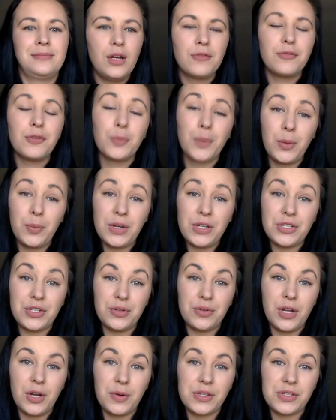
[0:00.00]
From what we do
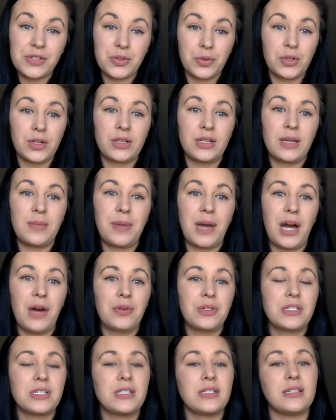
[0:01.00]
know historically,
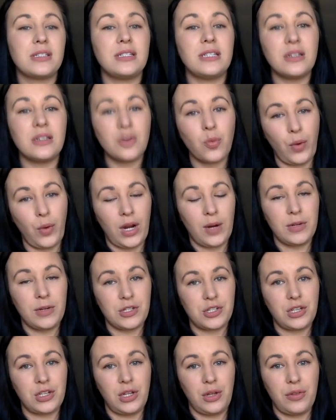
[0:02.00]
Powhatans didn't wear
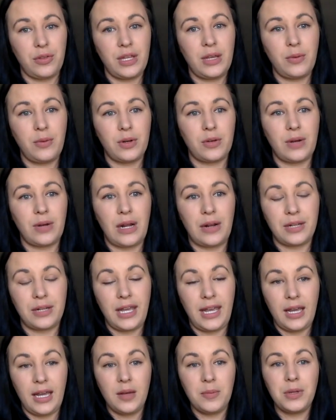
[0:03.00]
much clothing when around
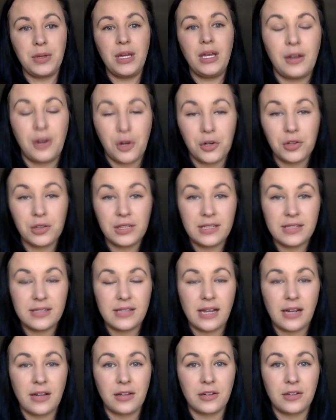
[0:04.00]
camp. Early
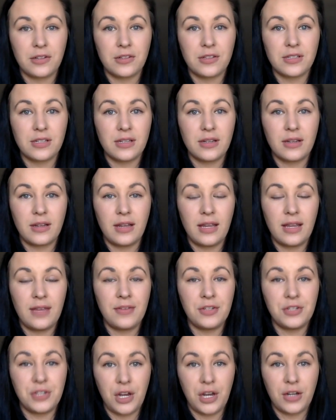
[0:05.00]
settlers
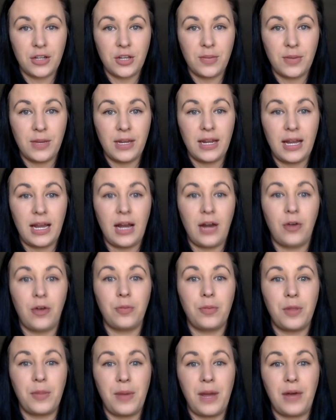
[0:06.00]
even document how
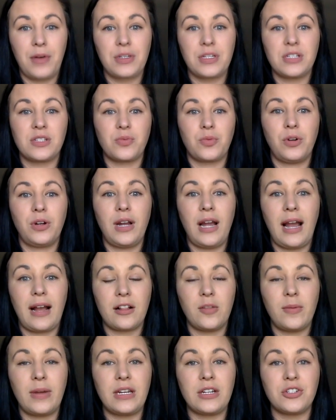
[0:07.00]
the Powhatans were
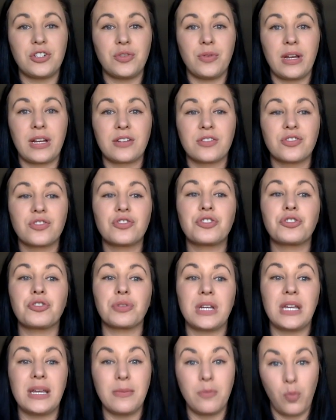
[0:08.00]
acclimated to
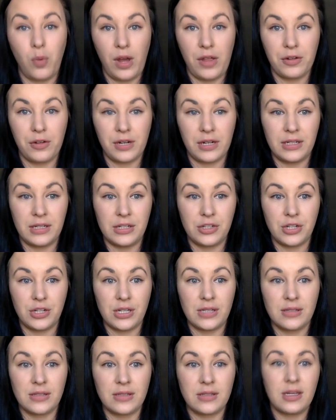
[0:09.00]
extreme weather
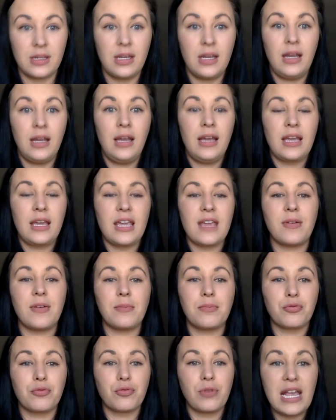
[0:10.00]
conditions, even
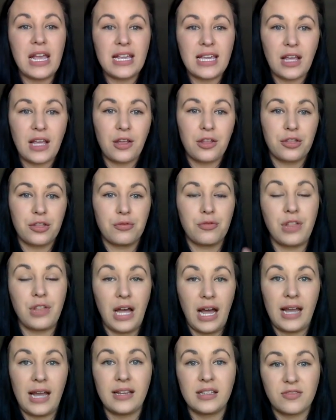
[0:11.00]
breaking through the
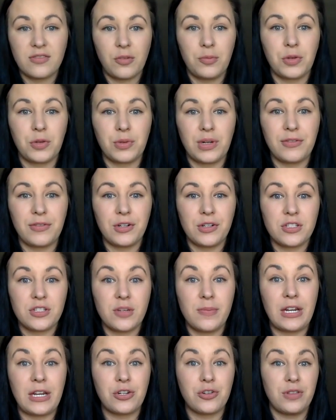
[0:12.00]
ice from the rivers to
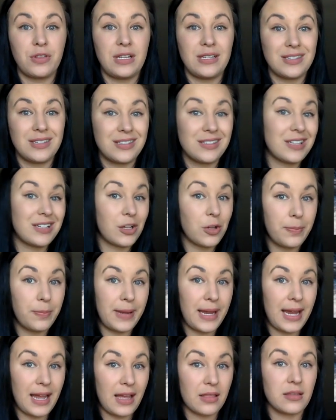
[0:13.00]
make sure they still
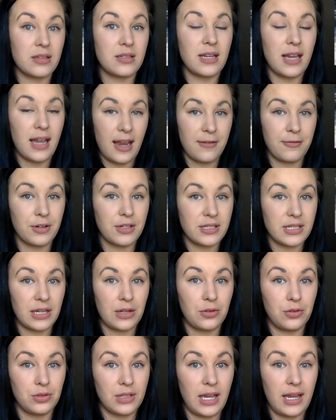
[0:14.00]
bathed every
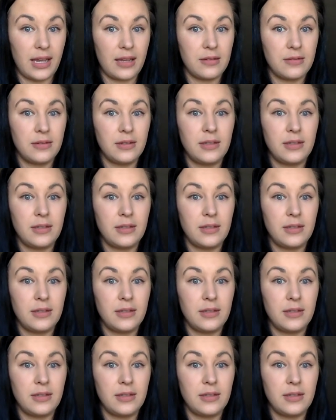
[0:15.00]
single day.